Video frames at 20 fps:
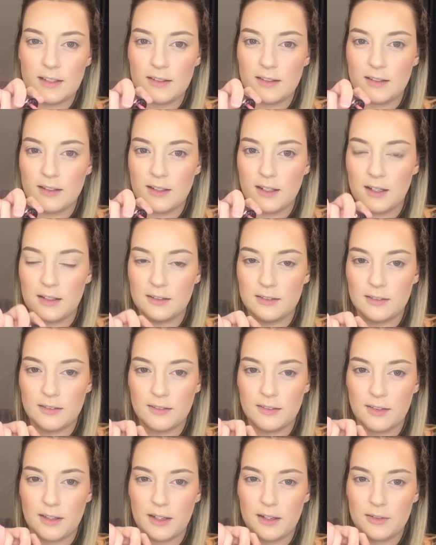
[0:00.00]
the color
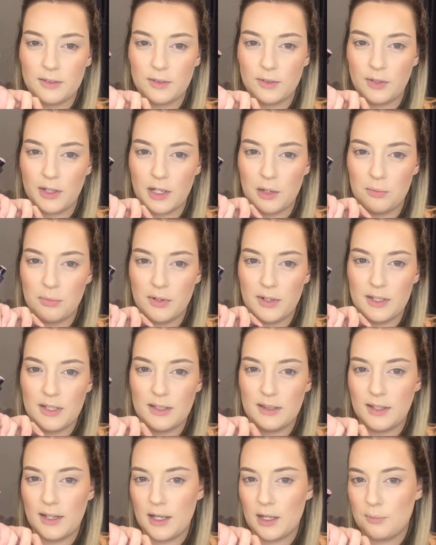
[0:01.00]
there. So like a pretty
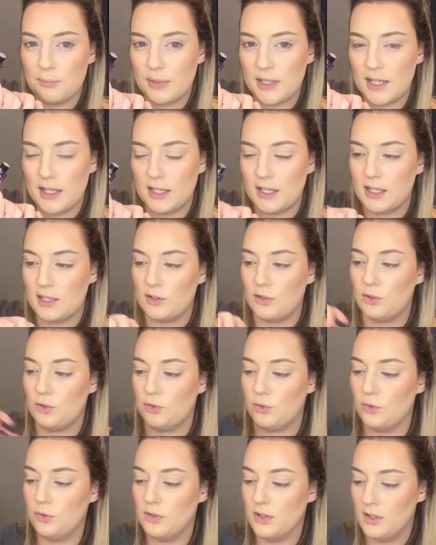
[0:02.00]
like pinky
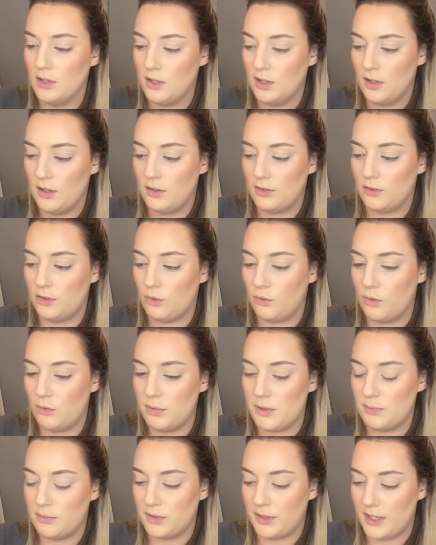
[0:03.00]
nude. So we'll
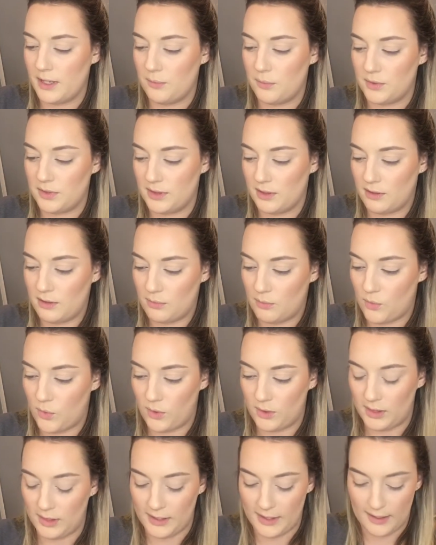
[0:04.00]
be playing with this
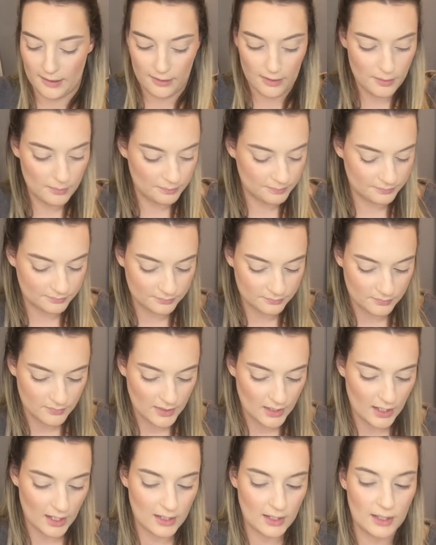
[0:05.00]
more later.
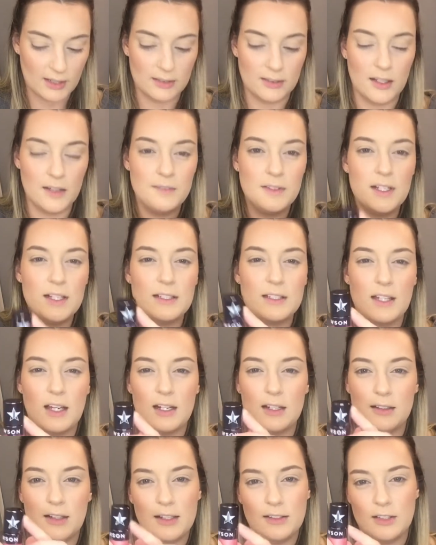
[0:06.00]
And I love that it's kind
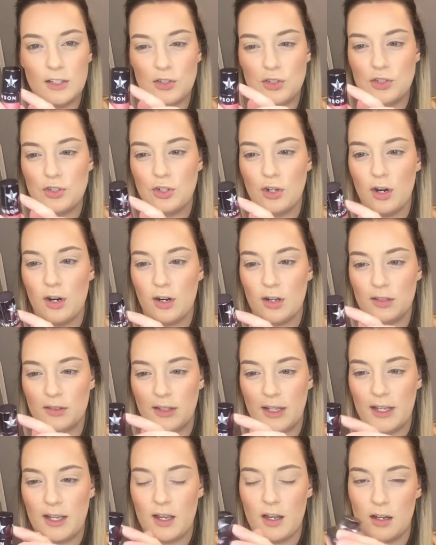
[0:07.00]
of like the dark
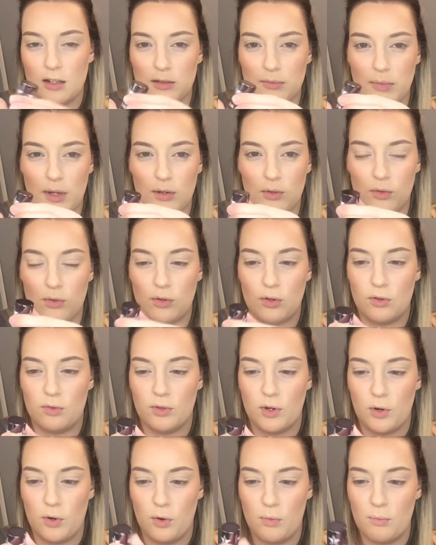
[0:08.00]
like gunmetal
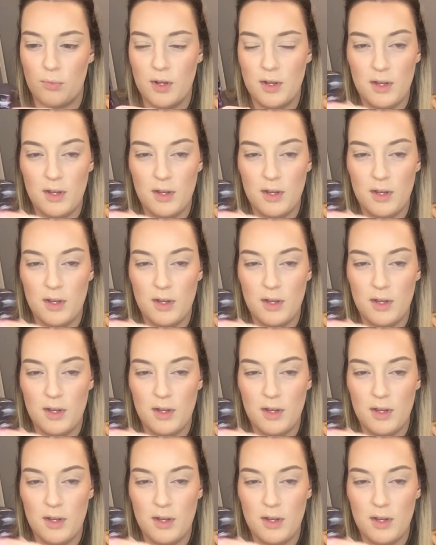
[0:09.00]
chrome